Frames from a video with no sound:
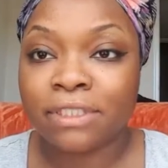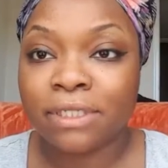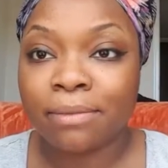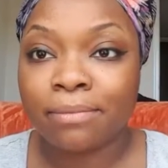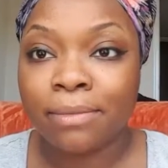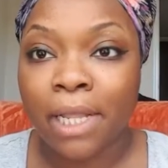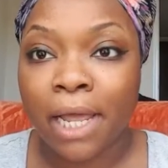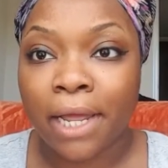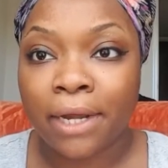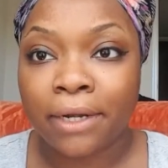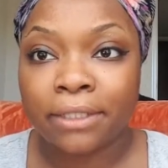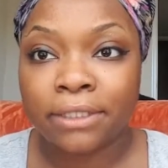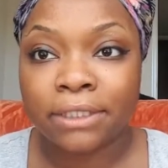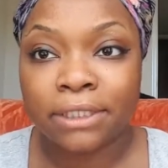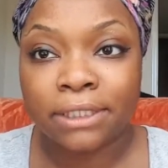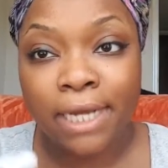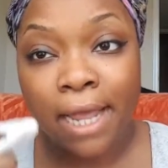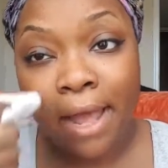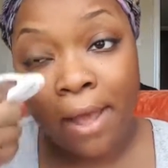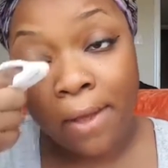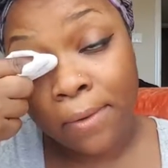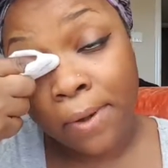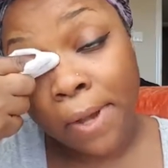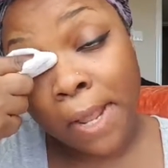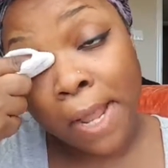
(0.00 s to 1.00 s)
Leave some
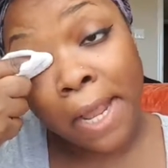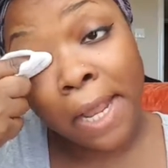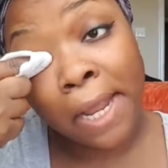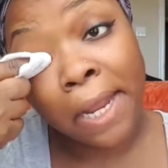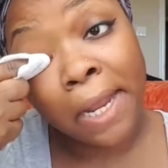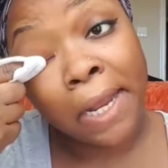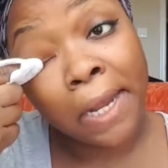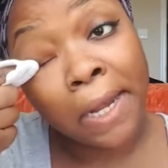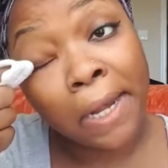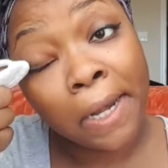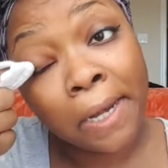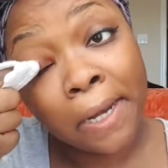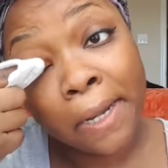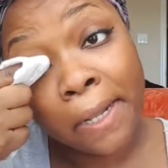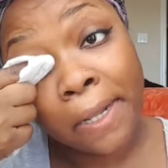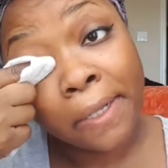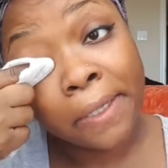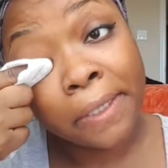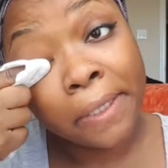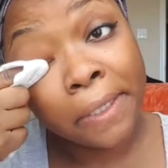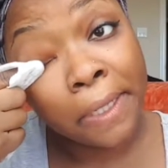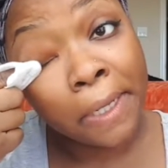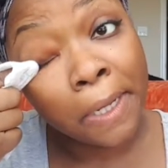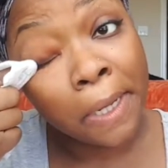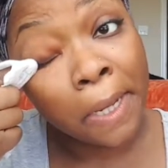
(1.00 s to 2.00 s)
liners down
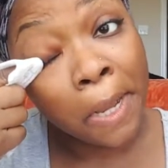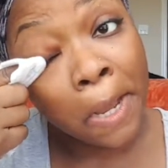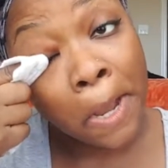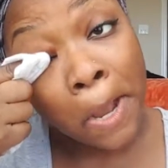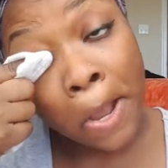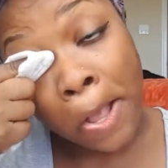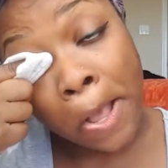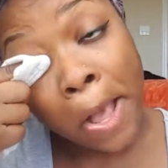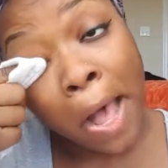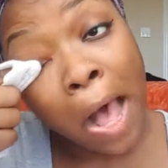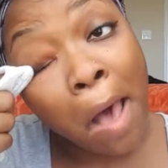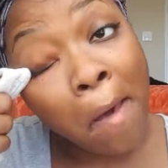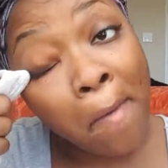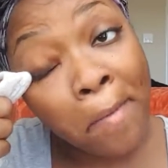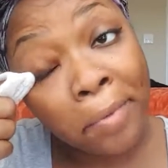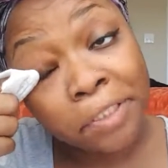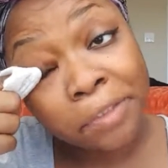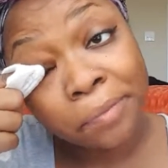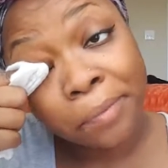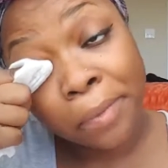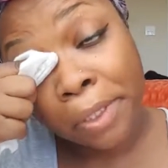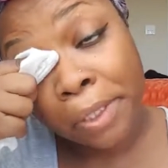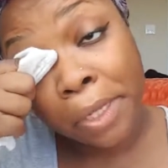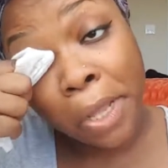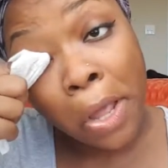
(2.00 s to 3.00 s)
in the
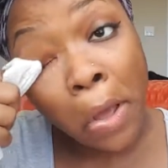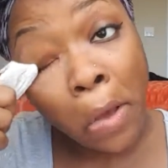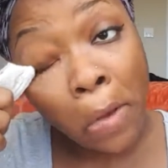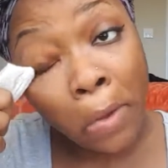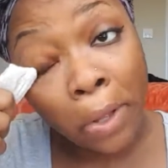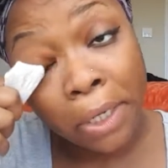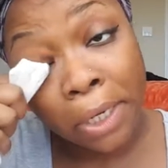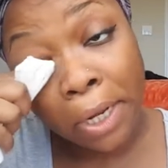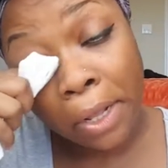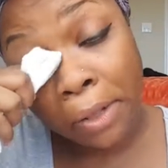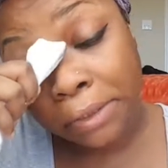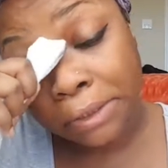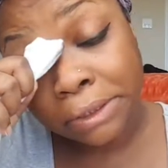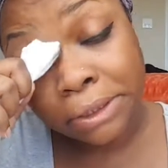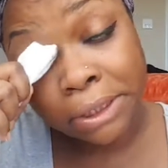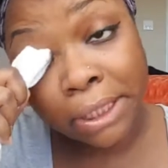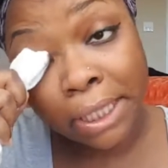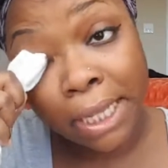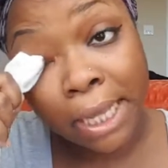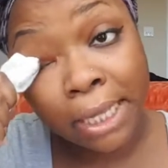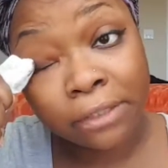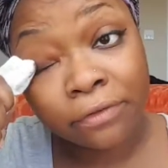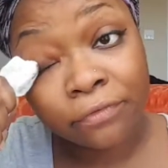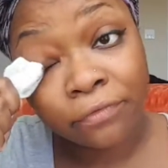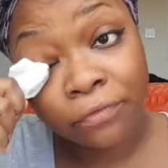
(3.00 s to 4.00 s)
comments below, and
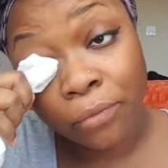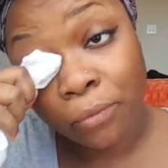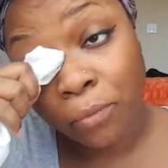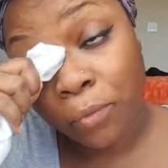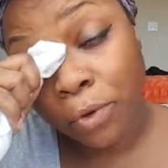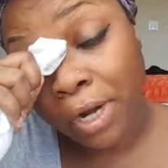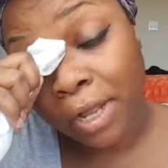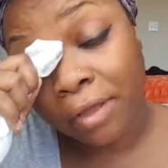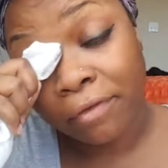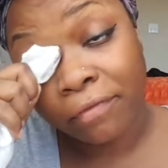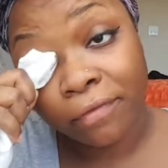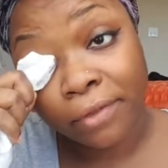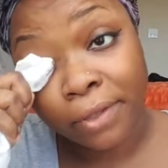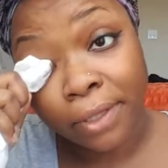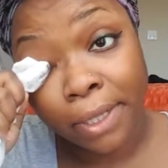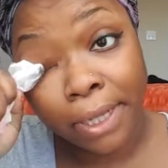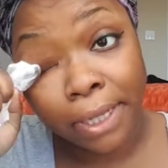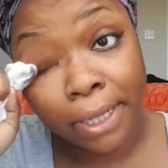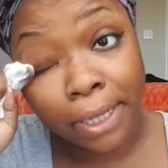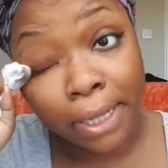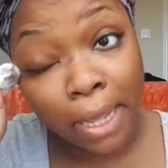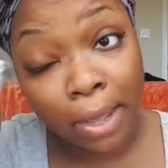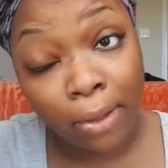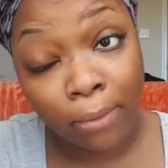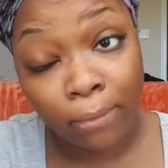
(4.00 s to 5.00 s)
I'll select from what I
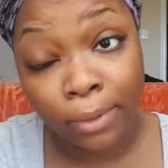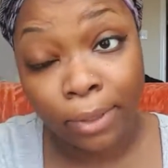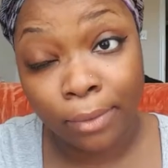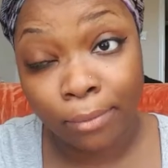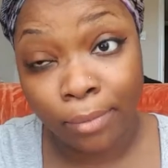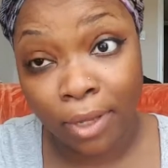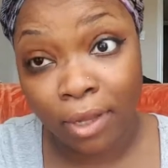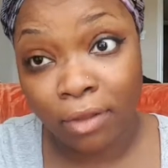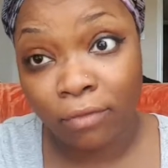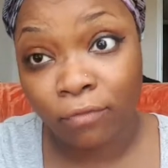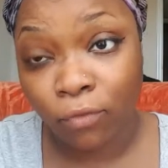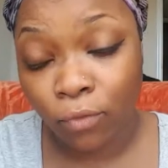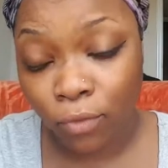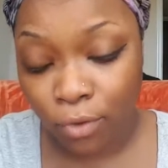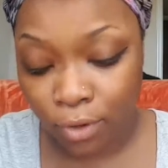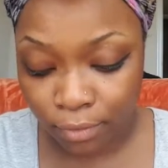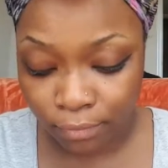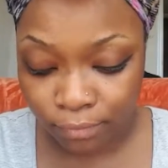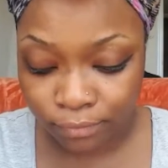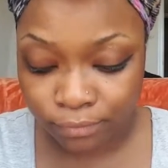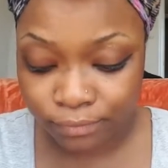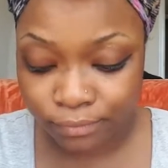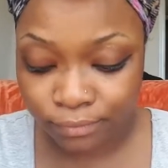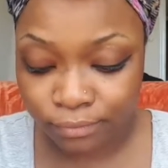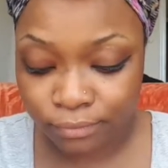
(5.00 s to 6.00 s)
feel like I want to pay
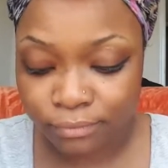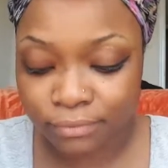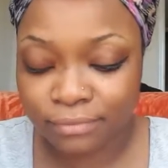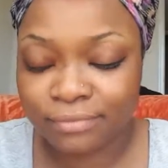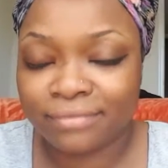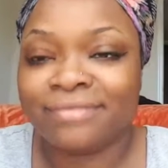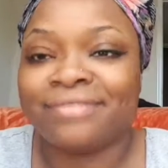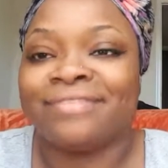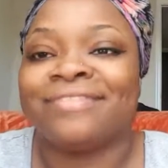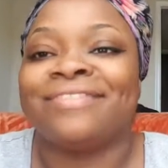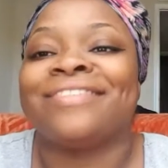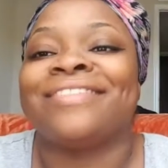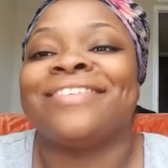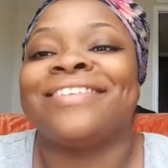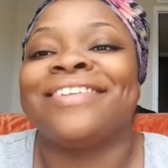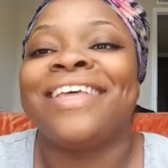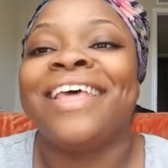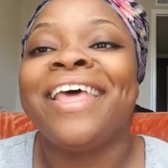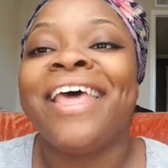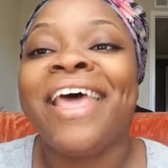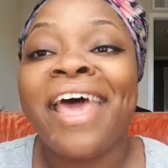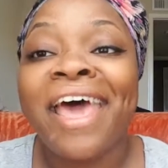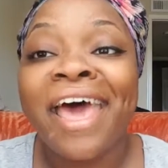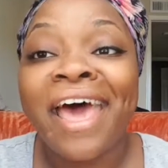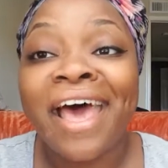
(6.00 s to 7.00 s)
for.
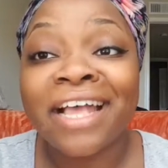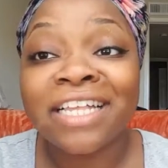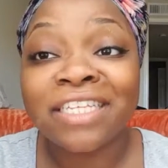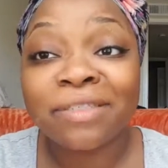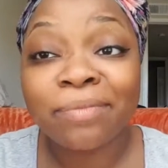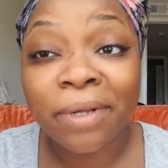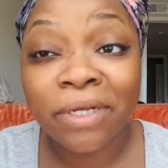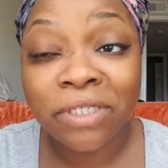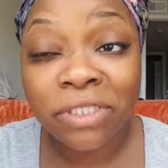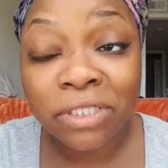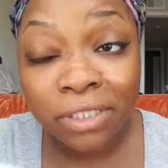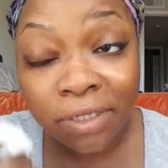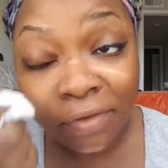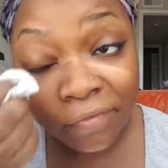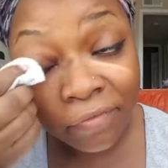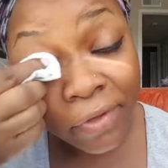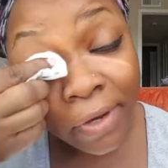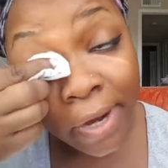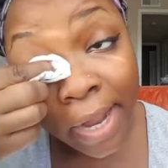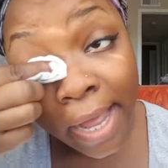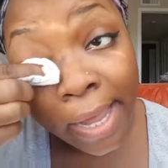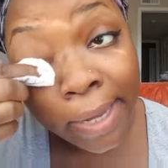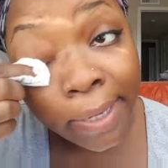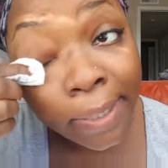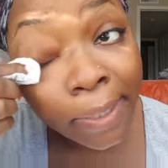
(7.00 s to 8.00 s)

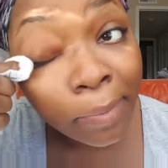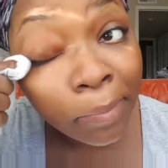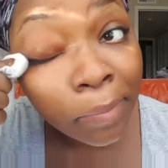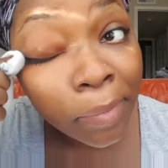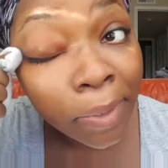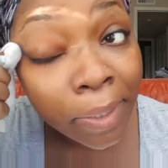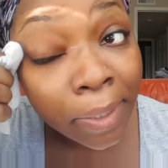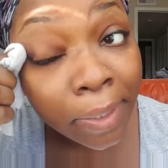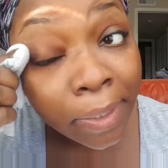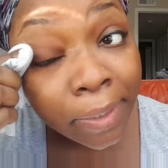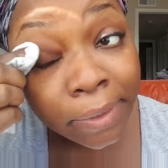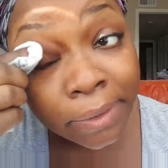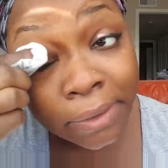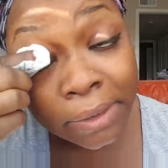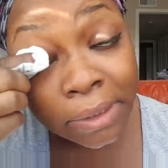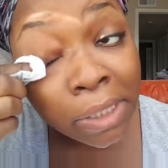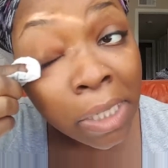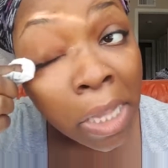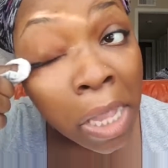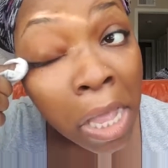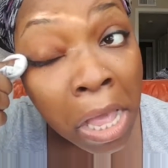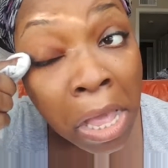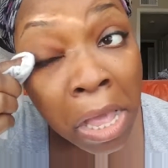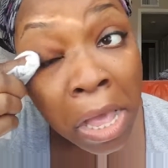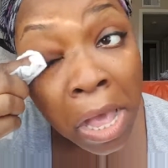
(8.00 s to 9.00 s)
Especially if they're high-end,
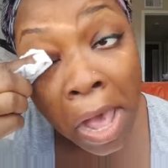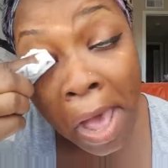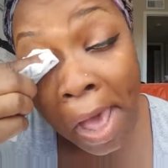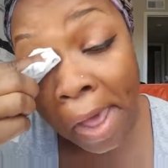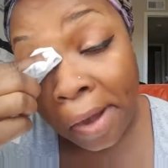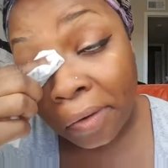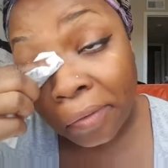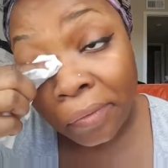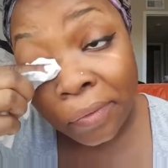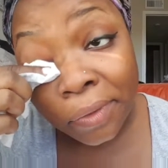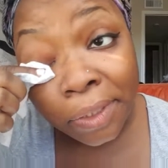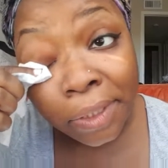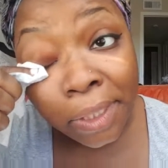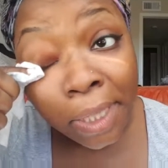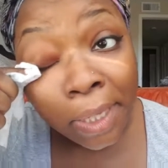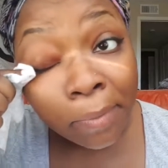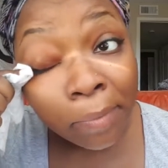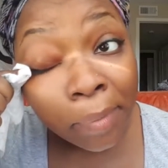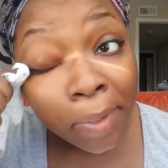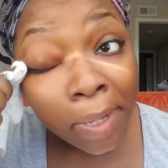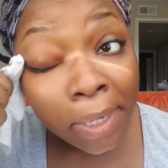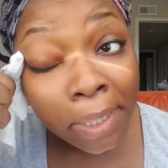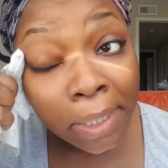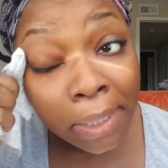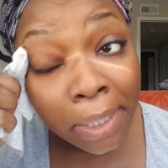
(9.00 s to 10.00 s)
because I don't
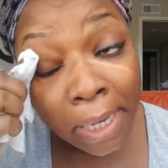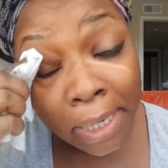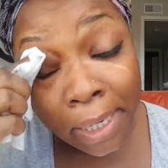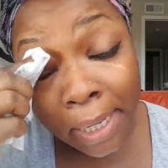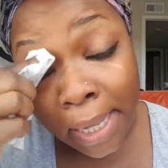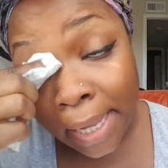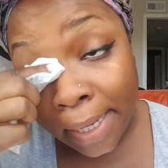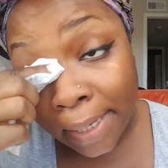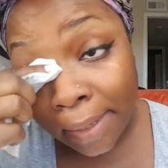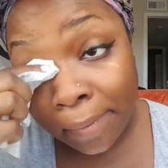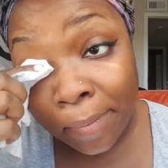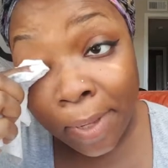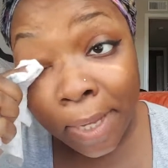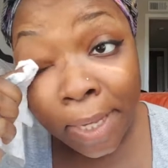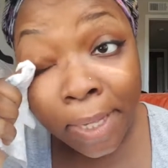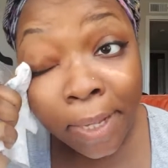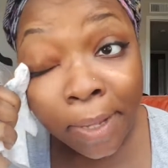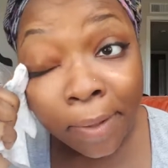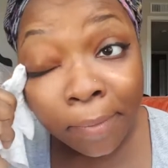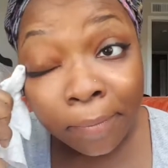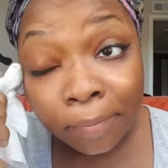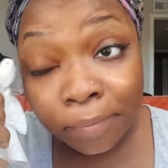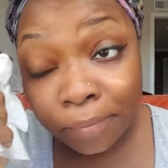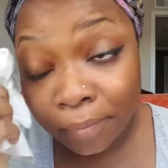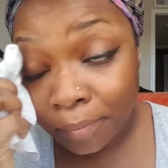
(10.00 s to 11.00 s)
really like buying a lot of
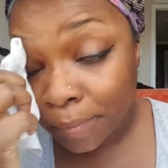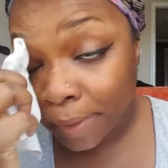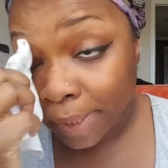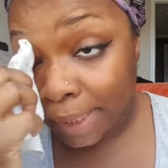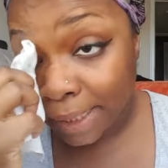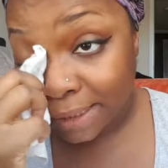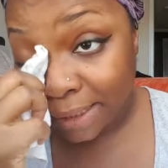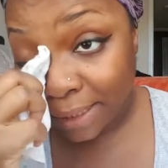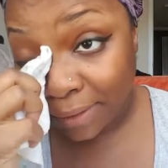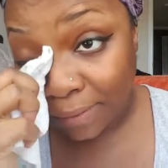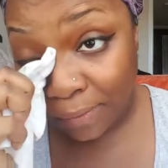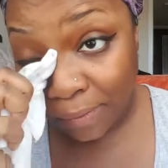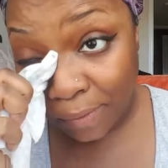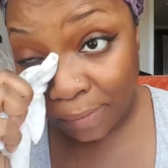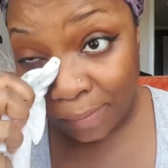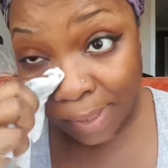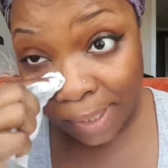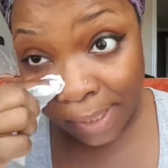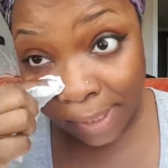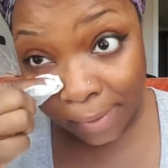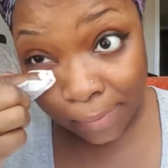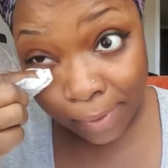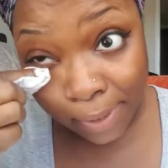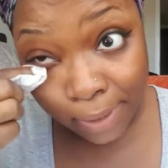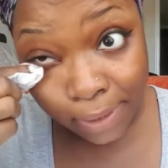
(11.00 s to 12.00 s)
high-end makeup because I
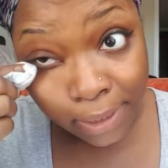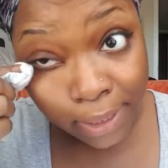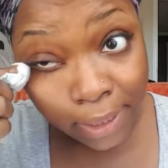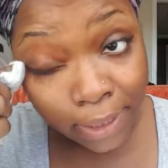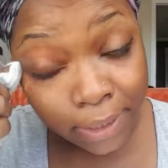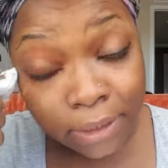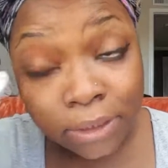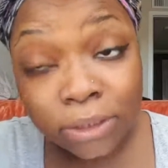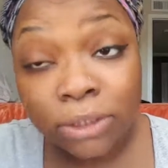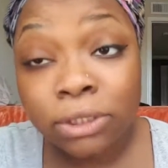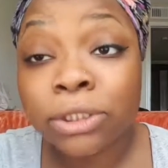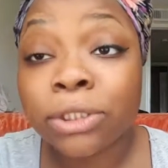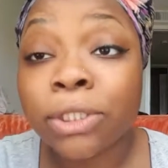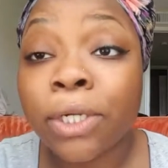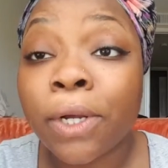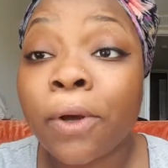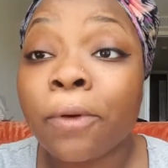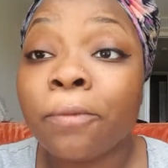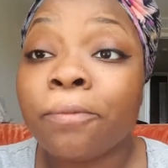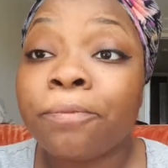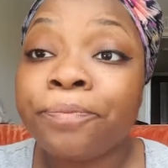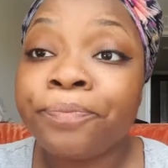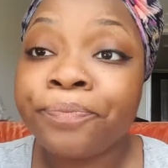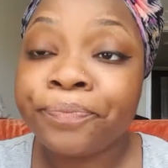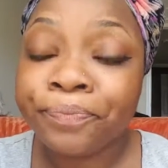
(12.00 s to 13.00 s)
don't wear makeup like that.
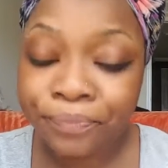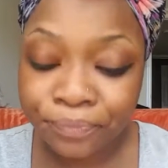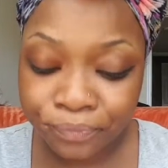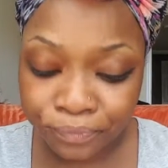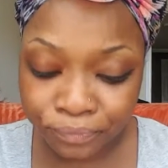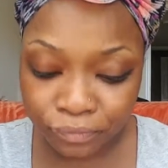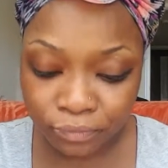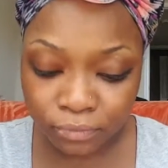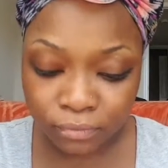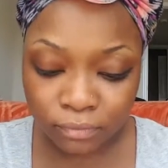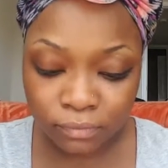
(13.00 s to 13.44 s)
So